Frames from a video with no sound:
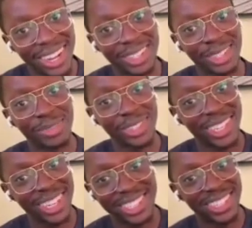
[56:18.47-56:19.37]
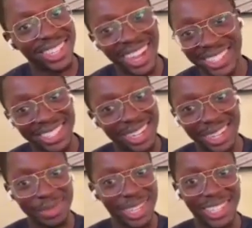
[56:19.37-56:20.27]
I ain't gotta go on vacation. That's
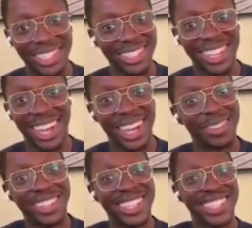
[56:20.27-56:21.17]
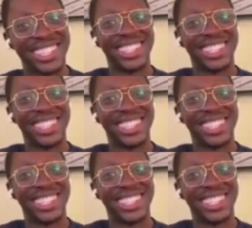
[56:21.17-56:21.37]
not gonna be a good time,